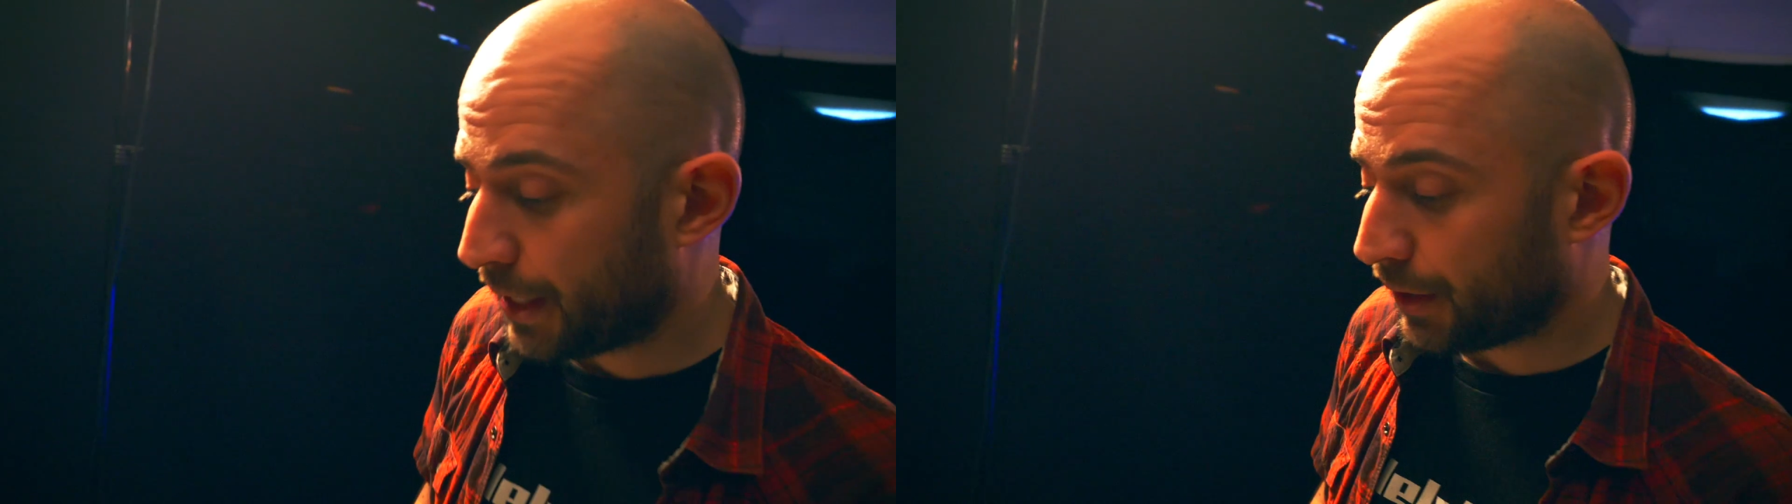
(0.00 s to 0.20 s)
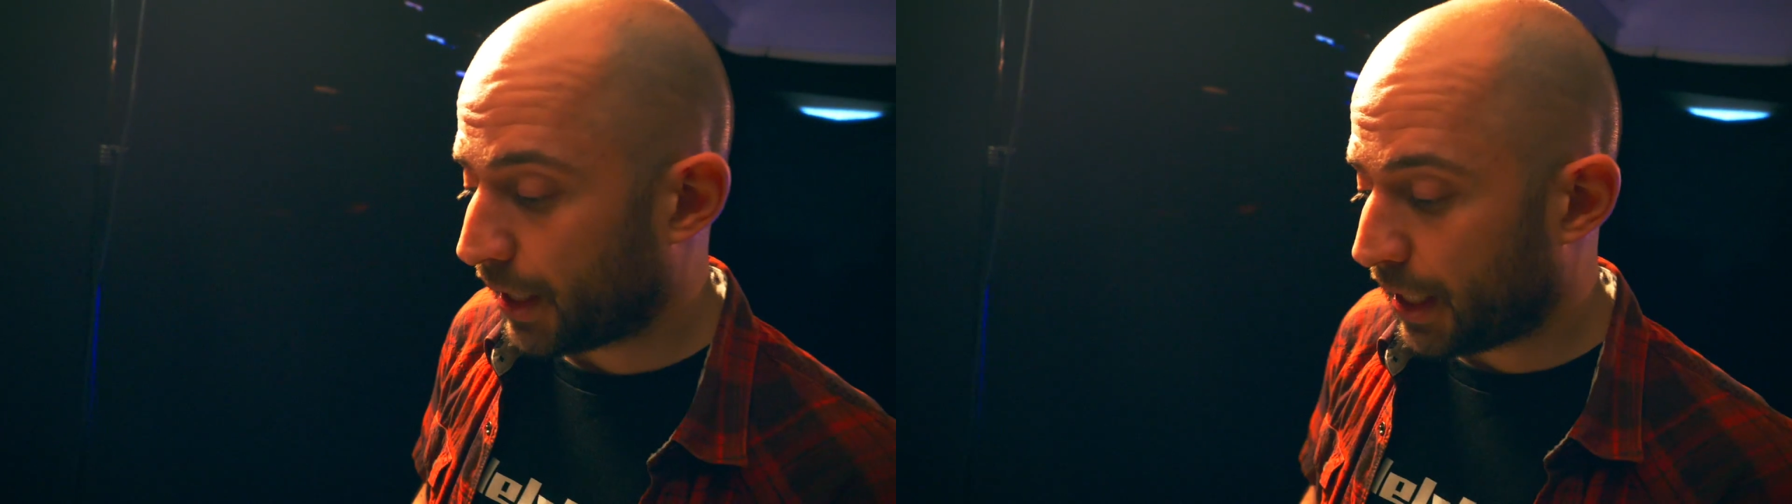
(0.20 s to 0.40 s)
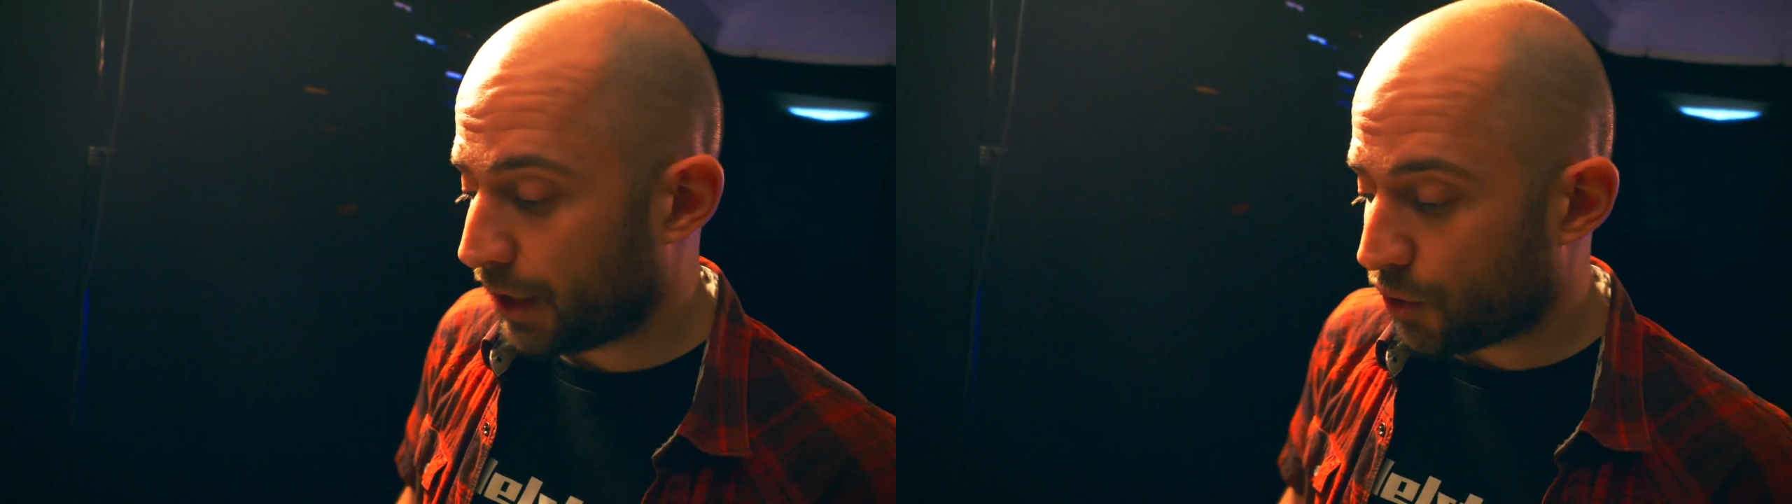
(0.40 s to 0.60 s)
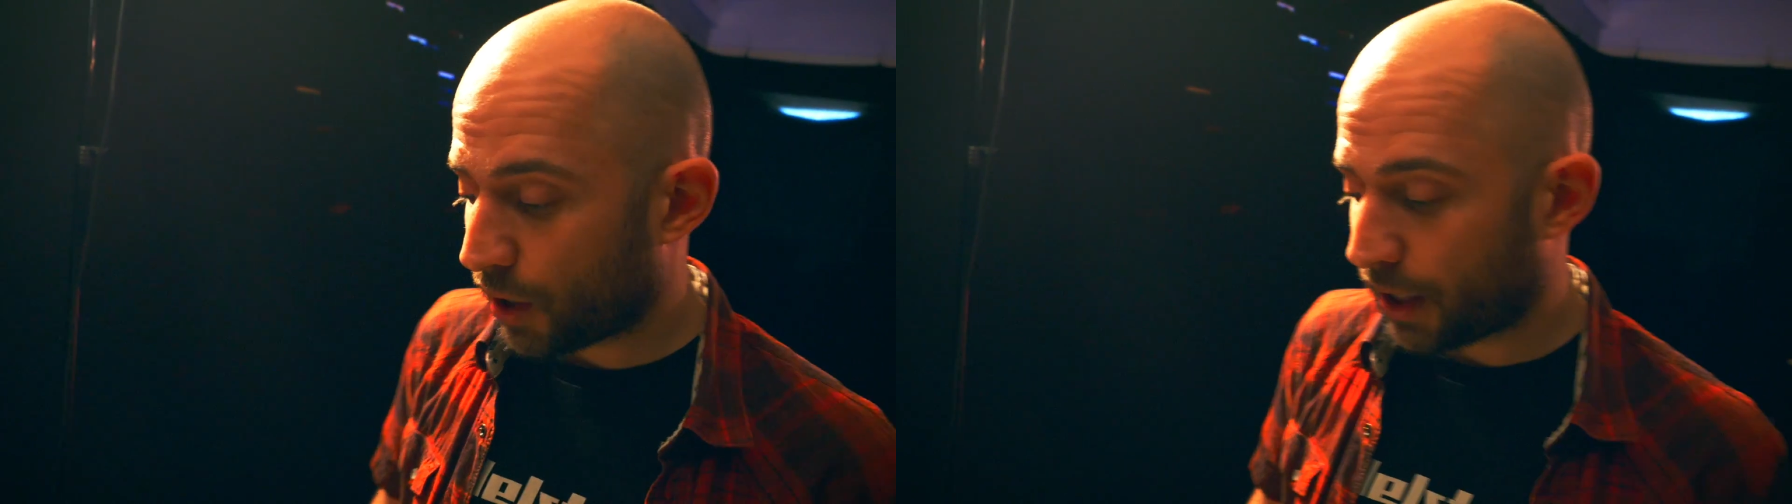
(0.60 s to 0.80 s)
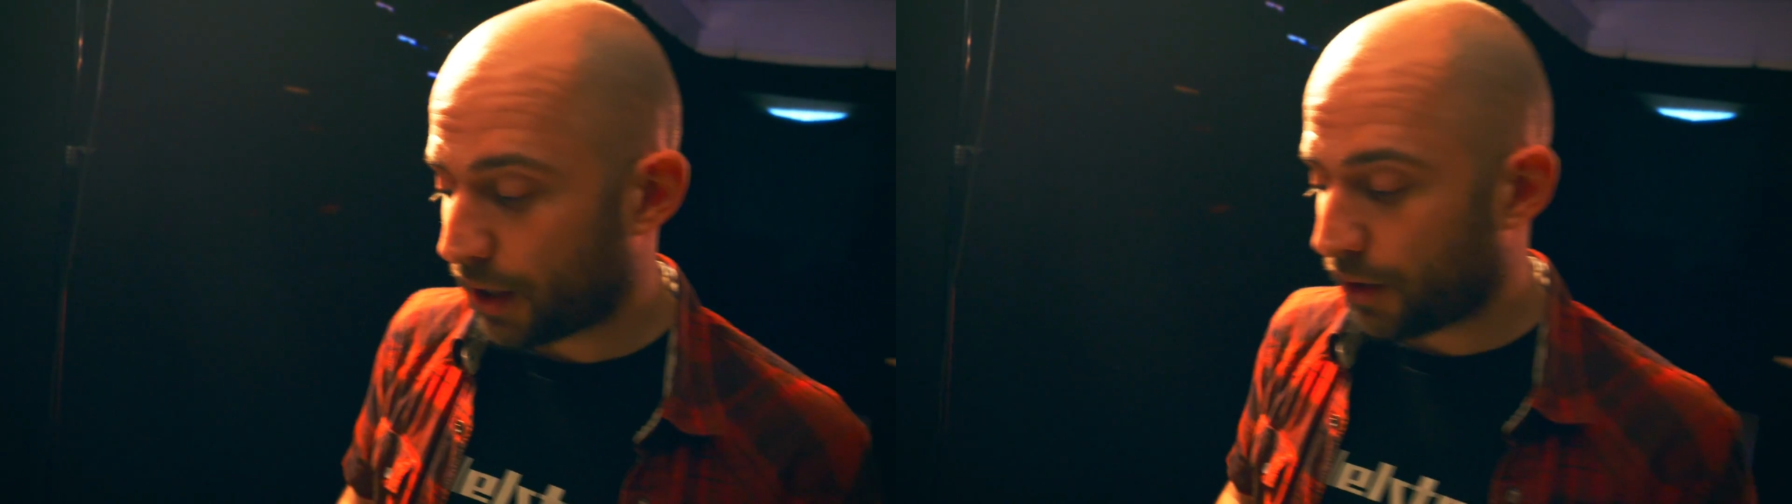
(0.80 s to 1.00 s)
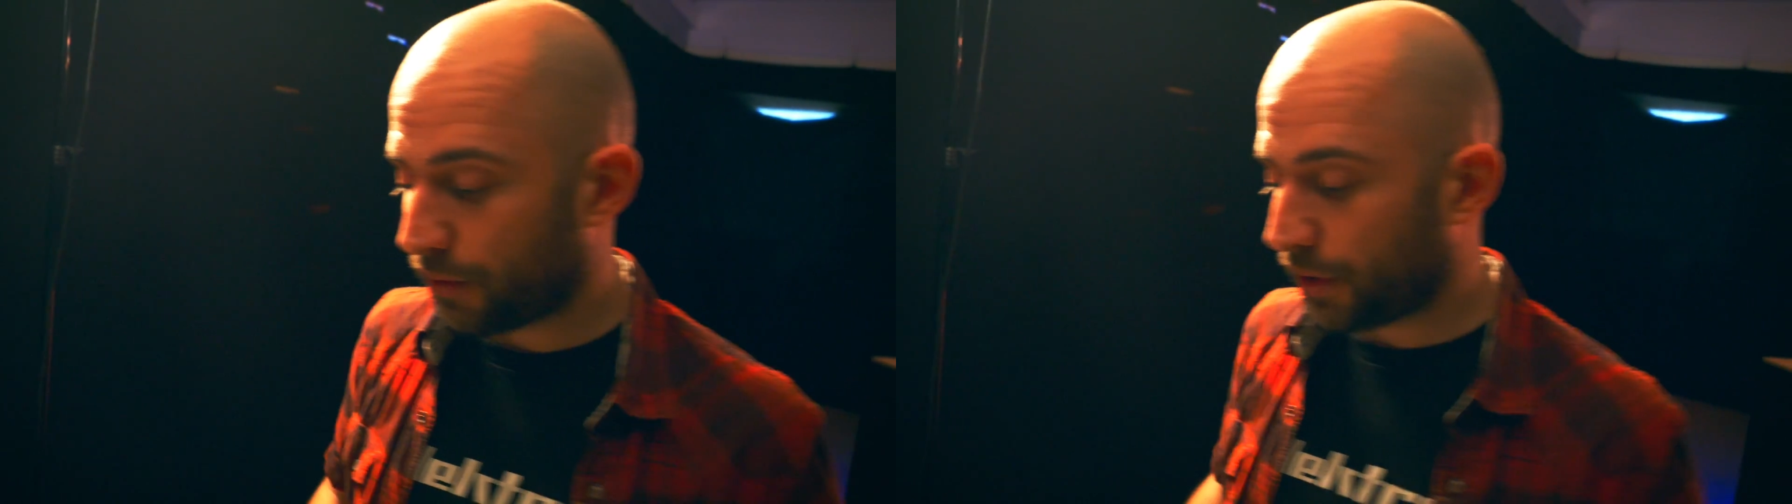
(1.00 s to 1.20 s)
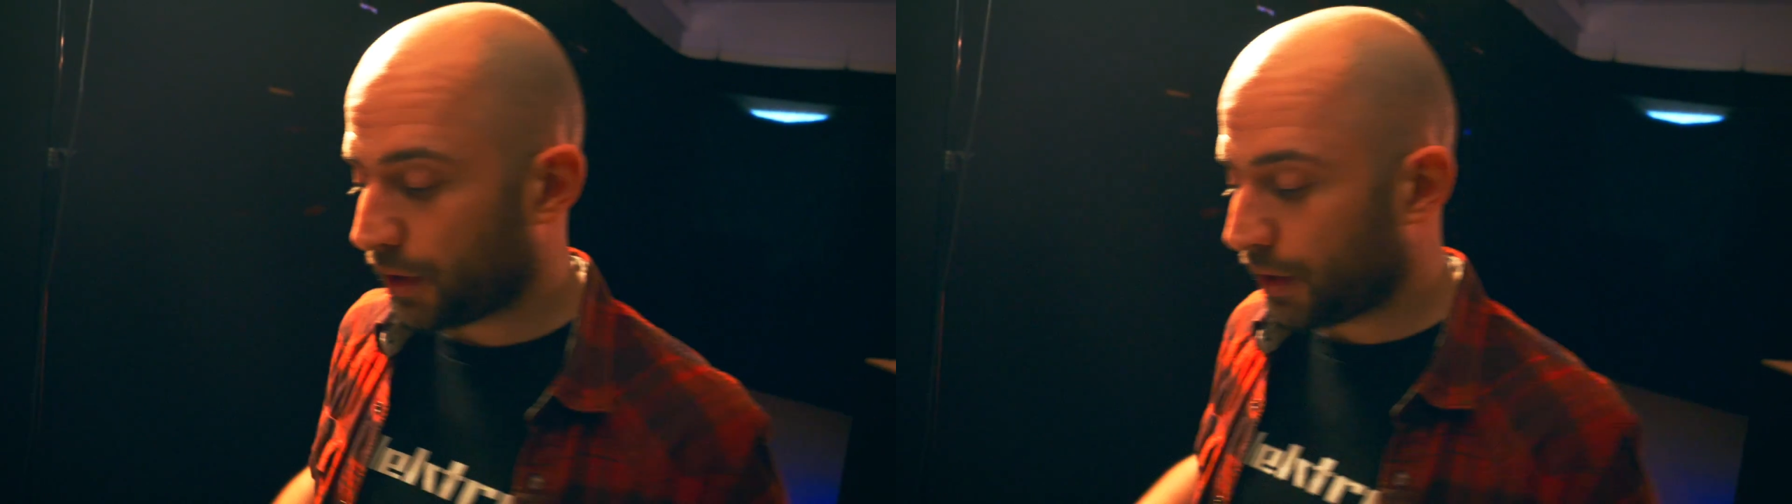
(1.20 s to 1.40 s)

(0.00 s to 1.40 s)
Then you have